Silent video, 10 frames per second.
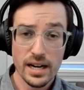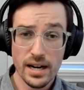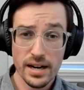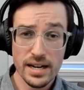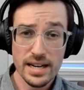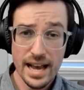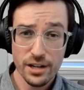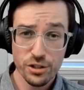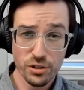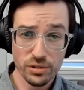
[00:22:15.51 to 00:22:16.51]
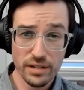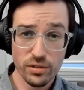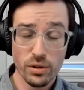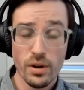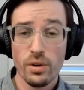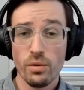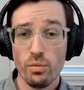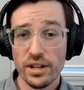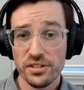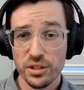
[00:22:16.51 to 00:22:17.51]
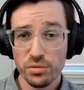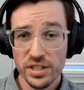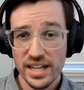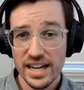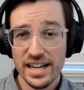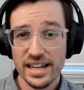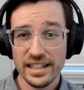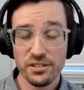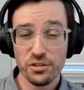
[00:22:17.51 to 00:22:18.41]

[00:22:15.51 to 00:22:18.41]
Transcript: uh, on a national level while still retaining